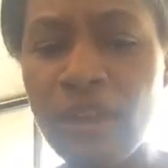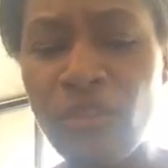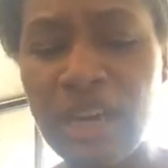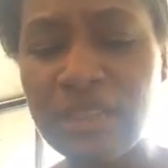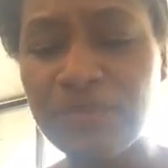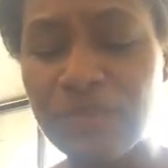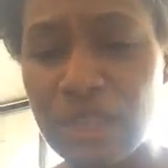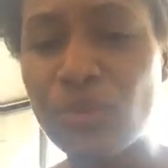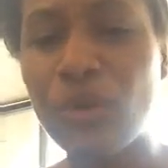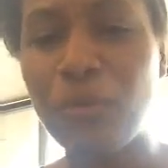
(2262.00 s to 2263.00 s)
In fact,
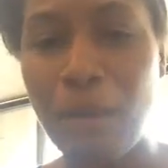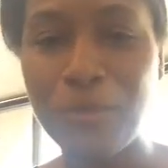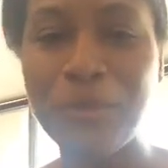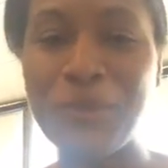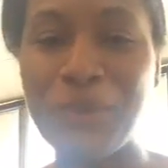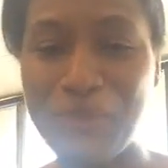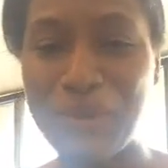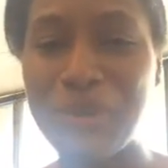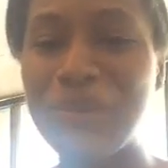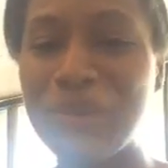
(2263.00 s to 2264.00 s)
this would have probably went
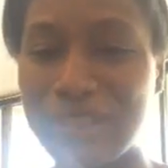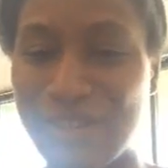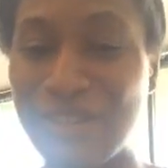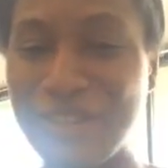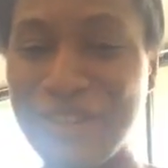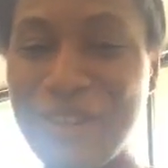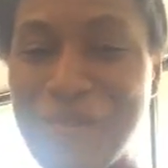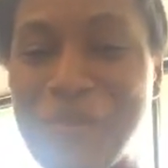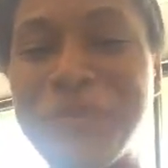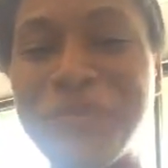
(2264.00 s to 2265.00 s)
well with the salted
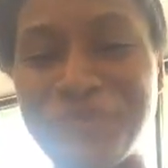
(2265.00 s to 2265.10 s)
caramel.